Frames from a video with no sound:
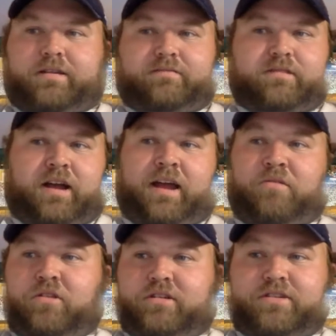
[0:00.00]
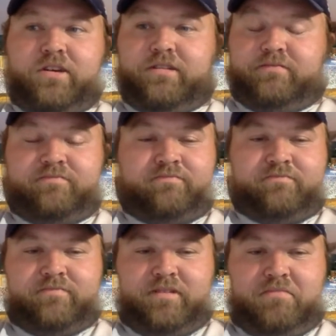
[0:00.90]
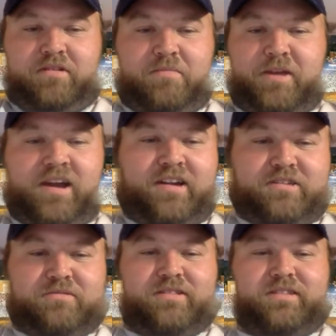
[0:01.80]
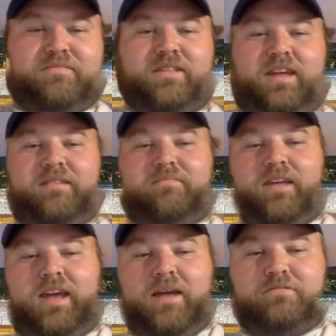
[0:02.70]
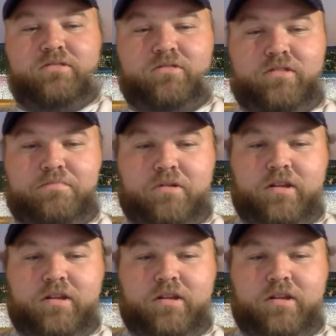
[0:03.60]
Iowa looked good. I'm going to be honest with you. I mean, they absolutely put it